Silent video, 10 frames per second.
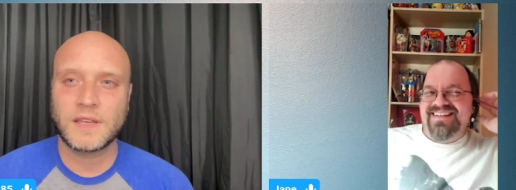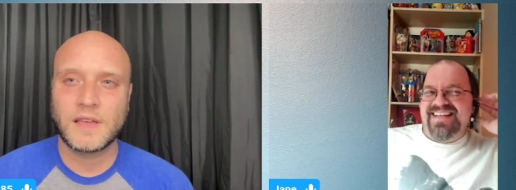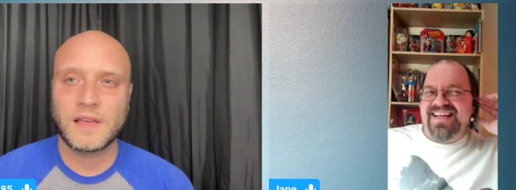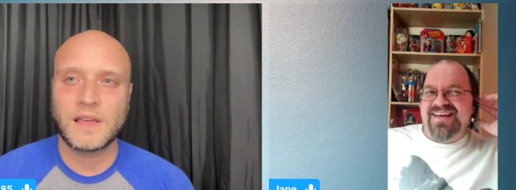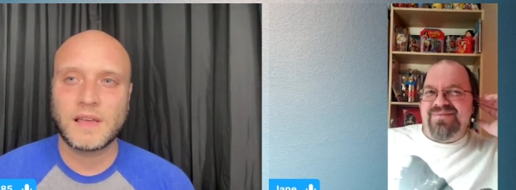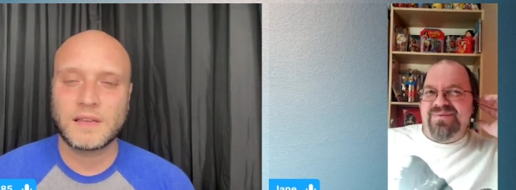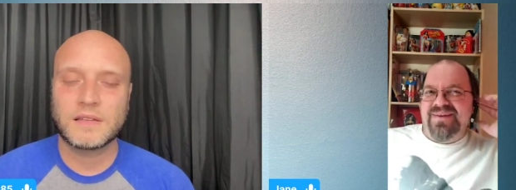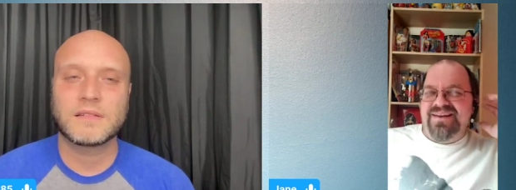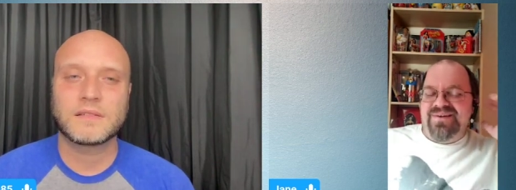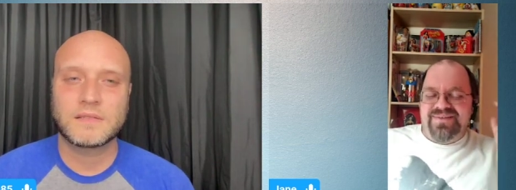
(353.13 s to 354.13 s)
Speaker 1: I'm like, damn, I
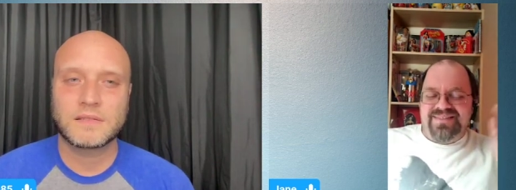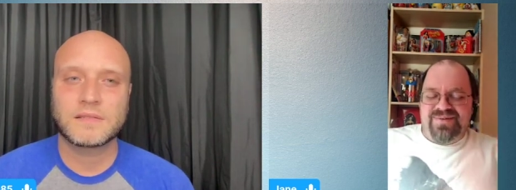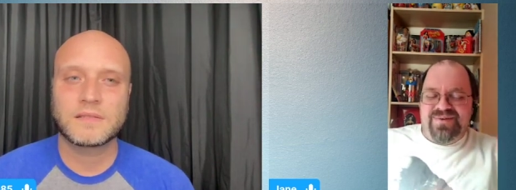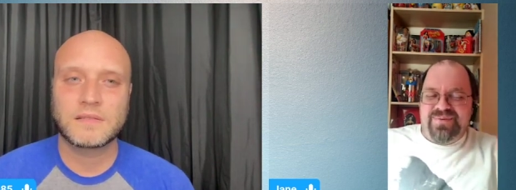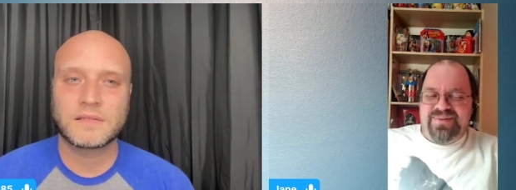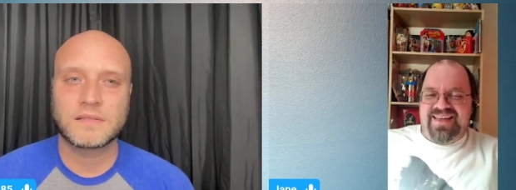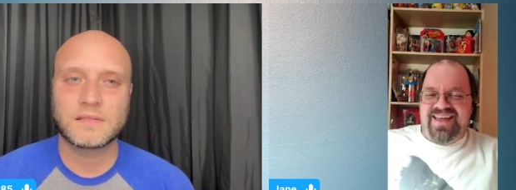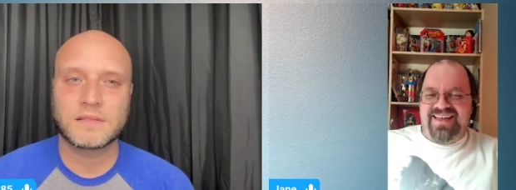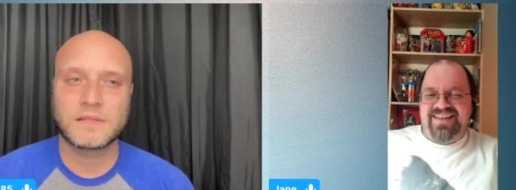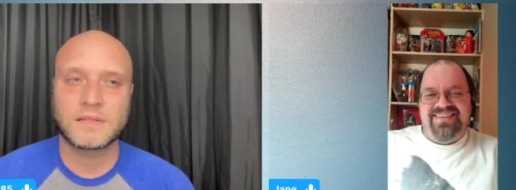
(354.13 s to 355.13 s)
want to know what's going on with
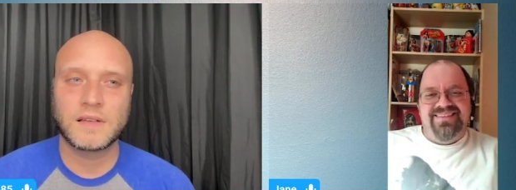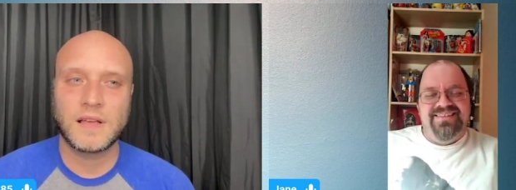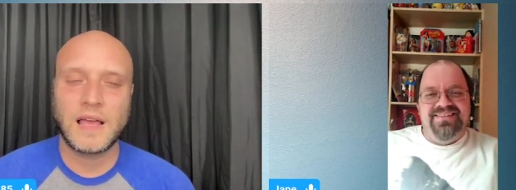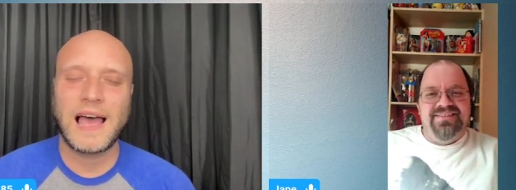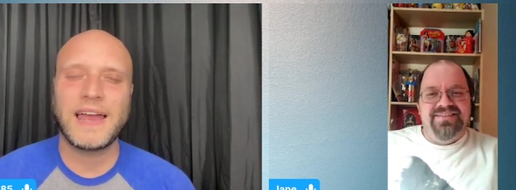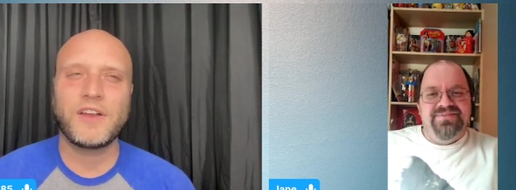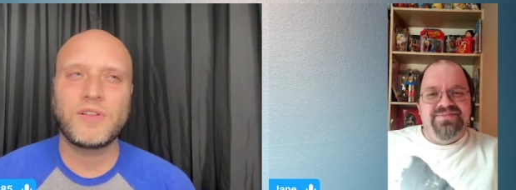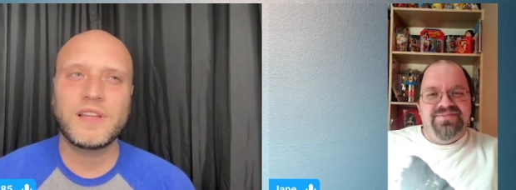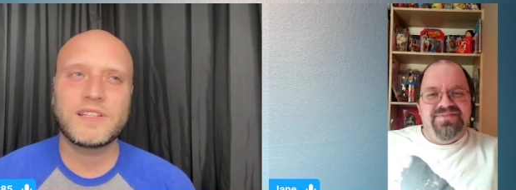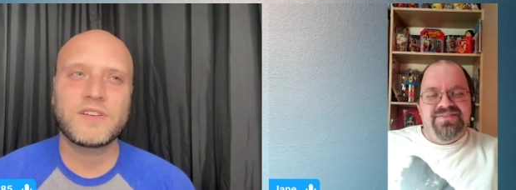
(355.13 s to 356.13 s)
that.
Speaker 2: I know
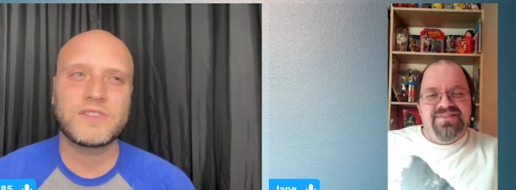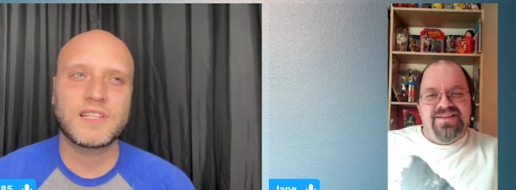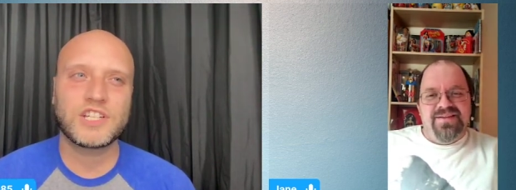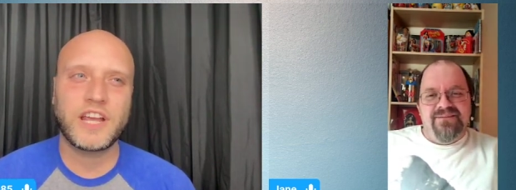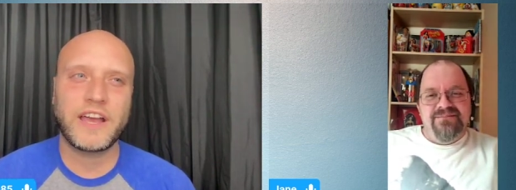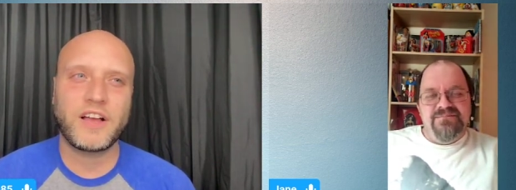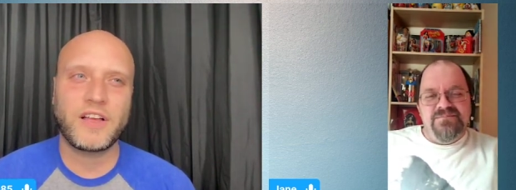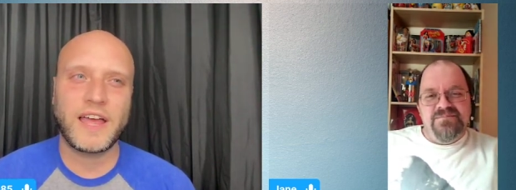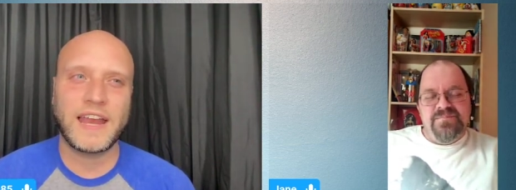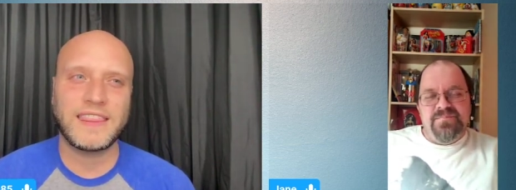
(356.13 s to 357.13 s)
Liz goes to jail,
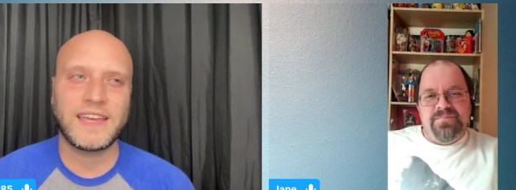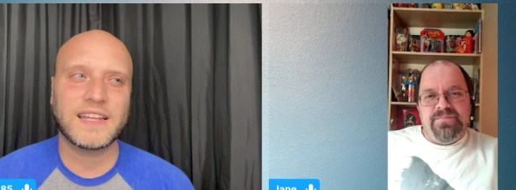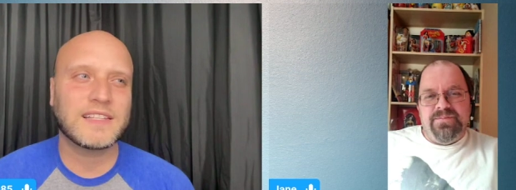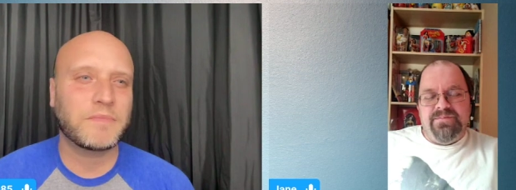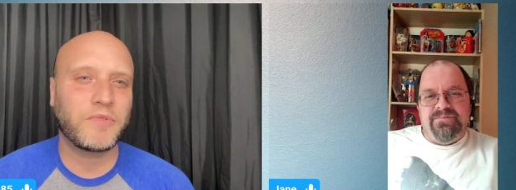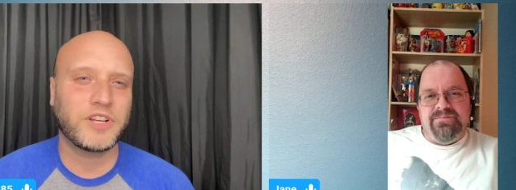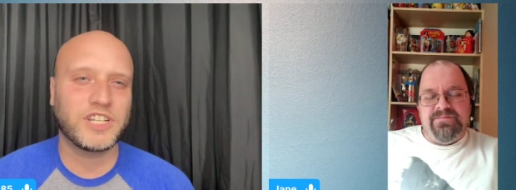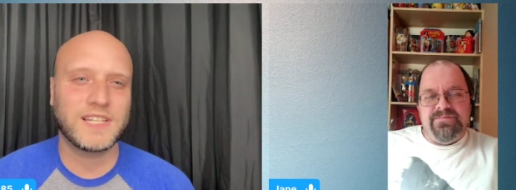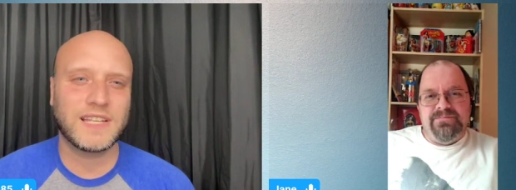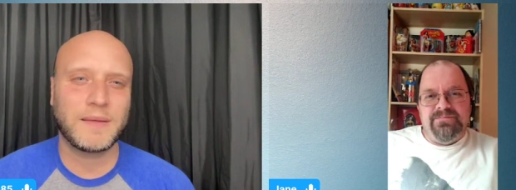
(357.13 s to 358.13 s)
and I think at some point
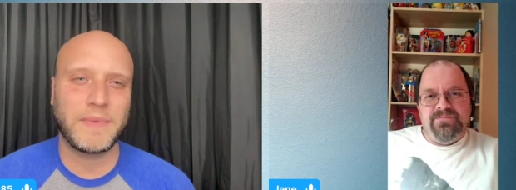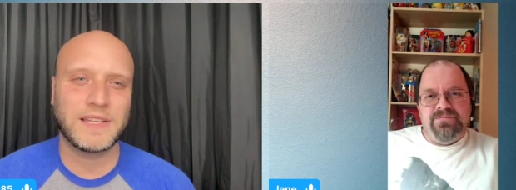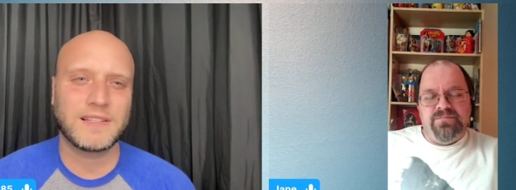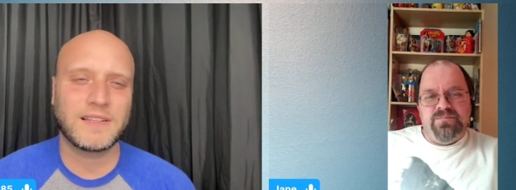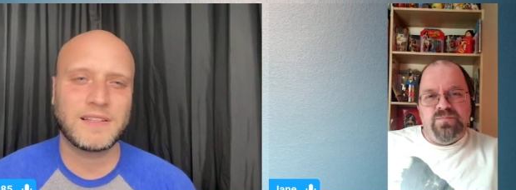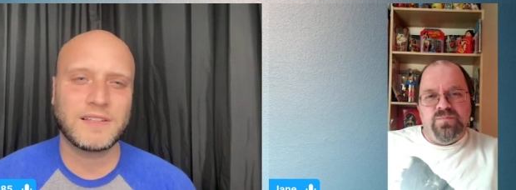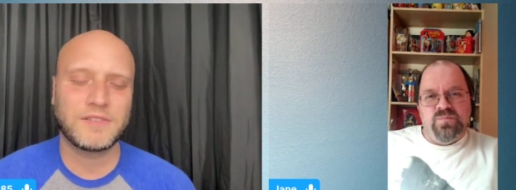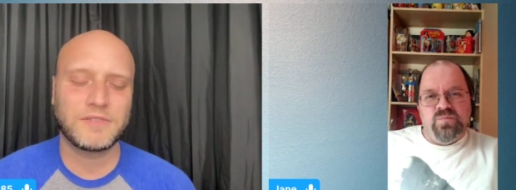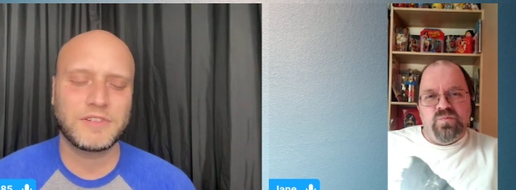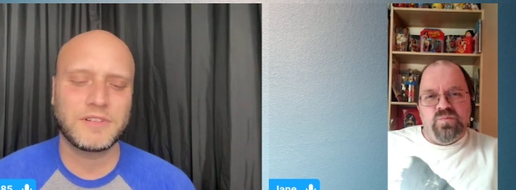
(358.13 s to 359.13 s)
she's in a mental
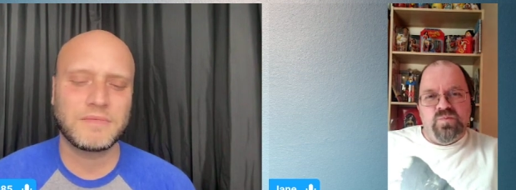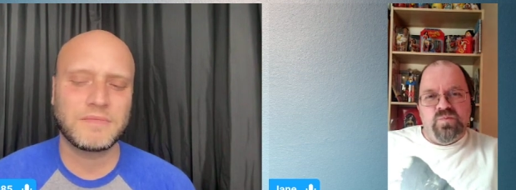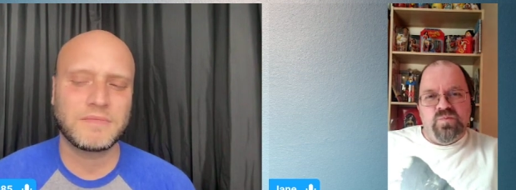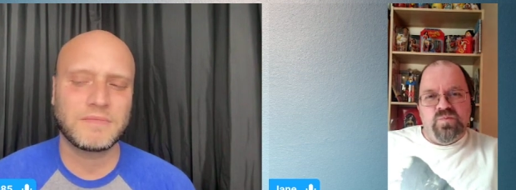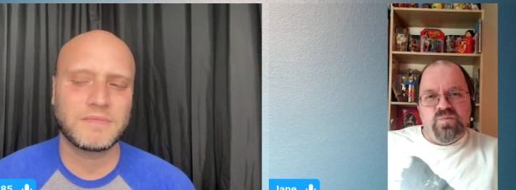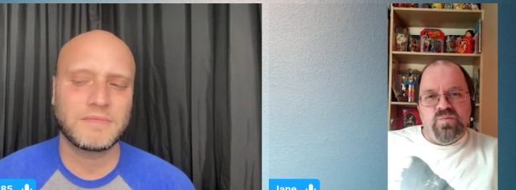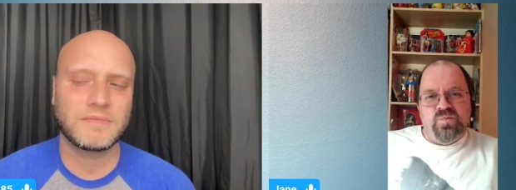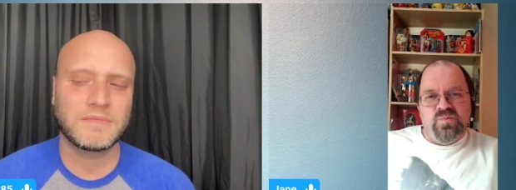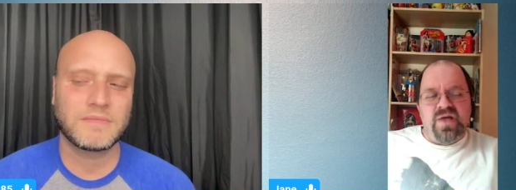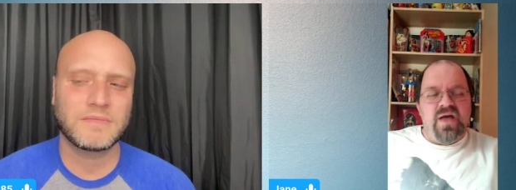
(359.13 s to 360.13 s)
institution.
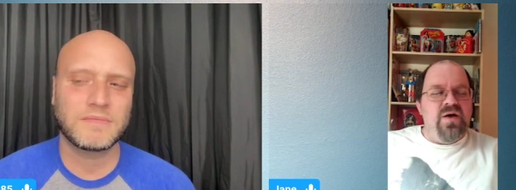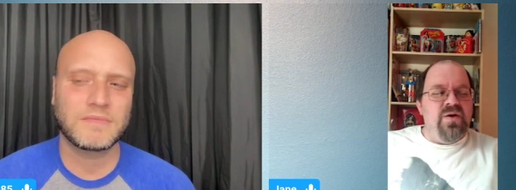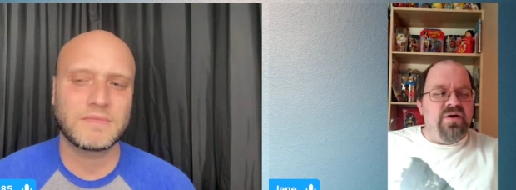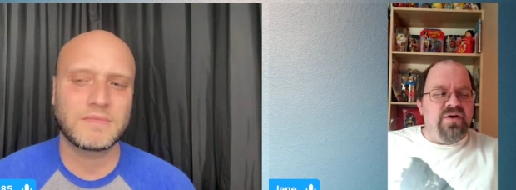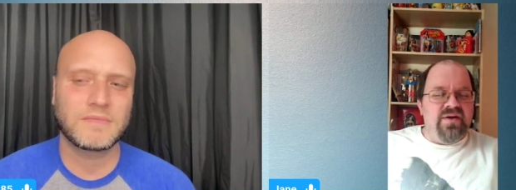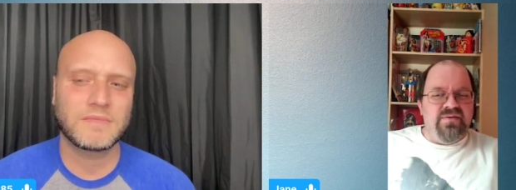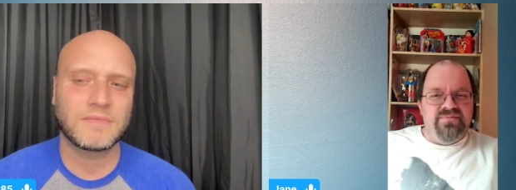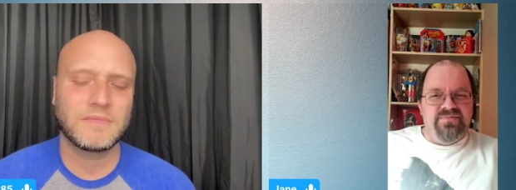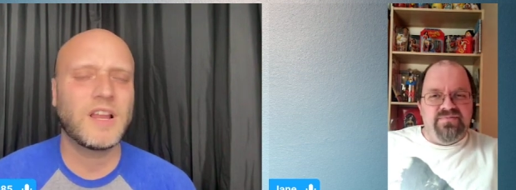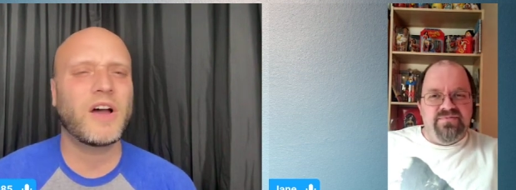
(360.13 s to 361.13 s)
Oh, okay.
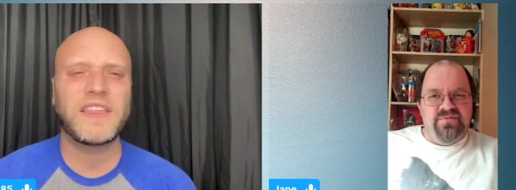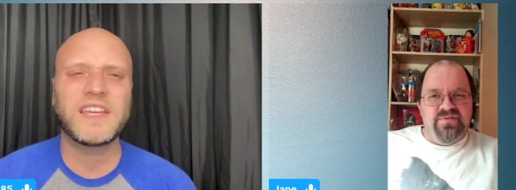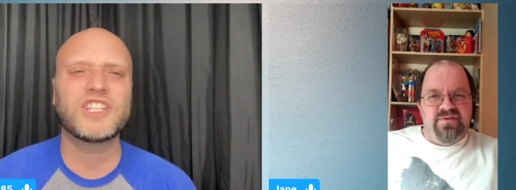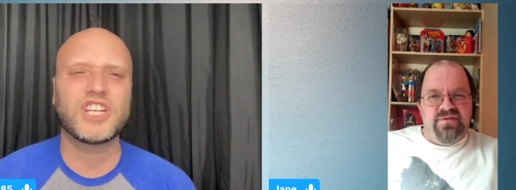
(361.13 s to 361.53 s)
No, I think it's